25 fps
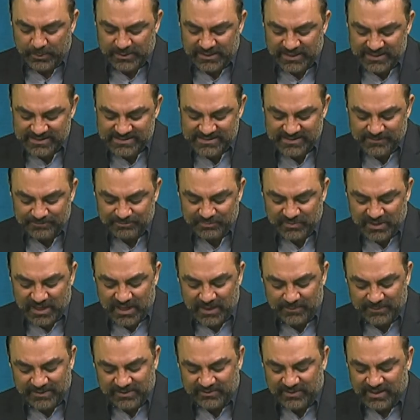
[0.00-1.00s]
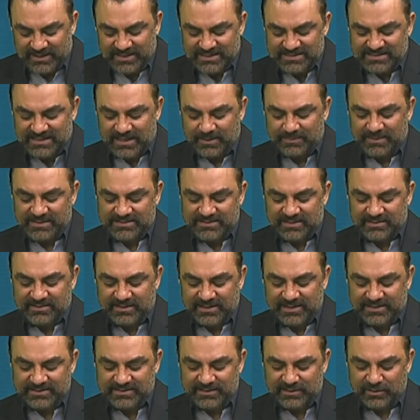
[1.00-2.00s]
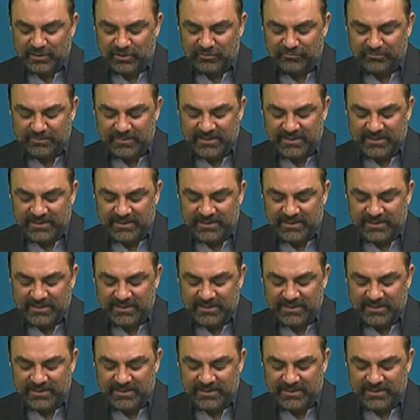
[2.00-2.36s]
with us Amir Rana Saab. He's the director of